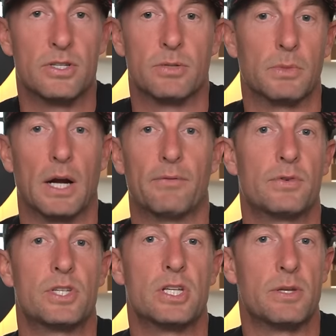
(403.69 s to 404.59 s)
in some
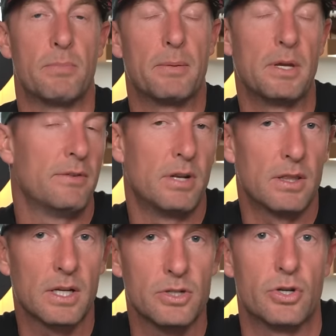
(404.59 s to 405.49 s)
conferences and maybe even
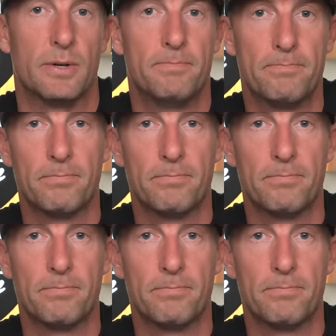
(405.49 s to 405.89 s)
in the country